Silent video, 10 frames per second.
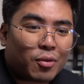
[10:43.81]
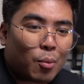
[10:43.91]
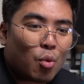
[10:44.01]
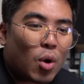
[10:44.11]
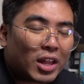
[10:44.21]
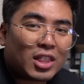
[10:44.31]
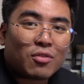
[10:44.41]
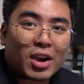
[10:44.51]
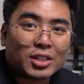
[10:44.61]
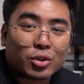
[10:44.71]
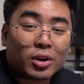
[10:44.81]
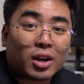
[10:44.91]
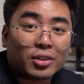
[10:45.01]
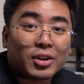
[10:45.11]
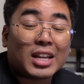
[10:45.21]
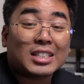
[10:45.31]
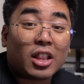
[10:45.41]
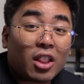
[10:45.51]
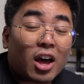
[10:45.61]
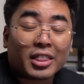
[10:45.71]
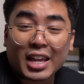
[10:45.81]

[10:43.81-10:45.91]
from one device to another is a lot